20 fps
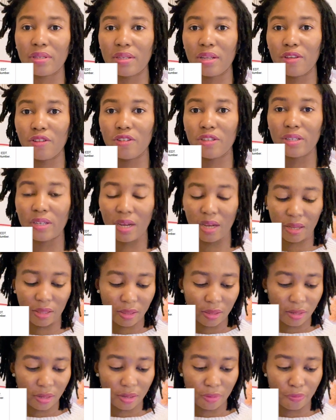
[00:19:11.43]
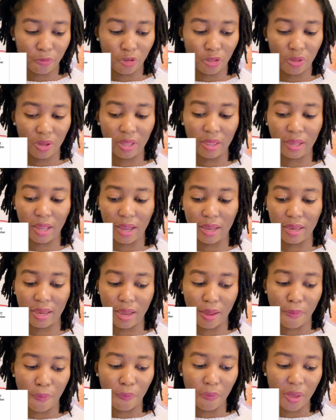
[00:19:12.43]
Then you check within that
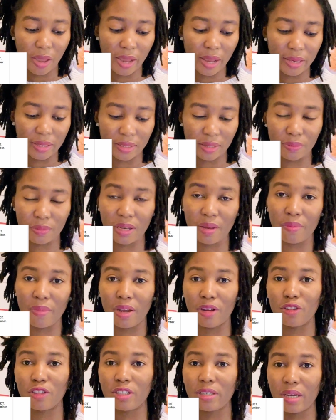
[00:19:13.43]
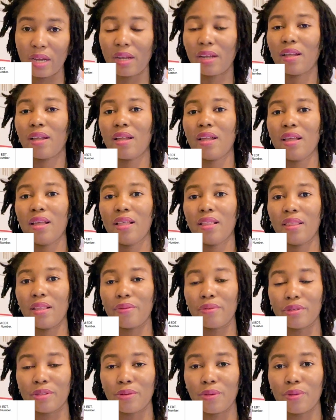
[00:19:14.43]
year, May and September, you check the
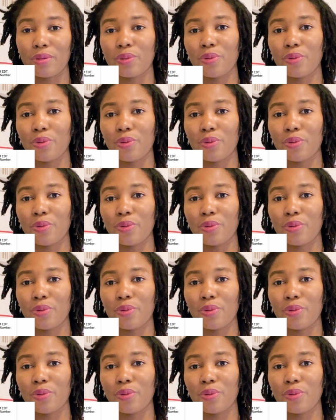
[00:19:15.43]
results.